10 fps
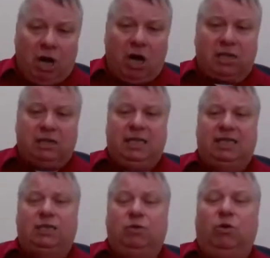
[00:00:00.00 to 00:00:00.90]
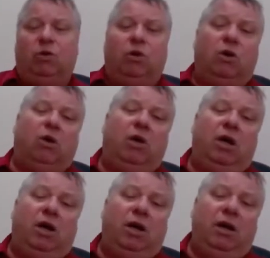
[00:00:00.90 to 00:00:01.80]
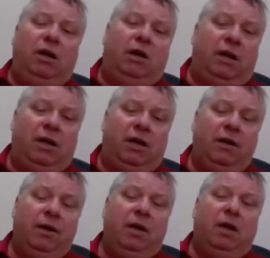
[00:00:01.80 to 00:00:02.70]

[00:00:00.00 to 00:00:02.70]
Marxist or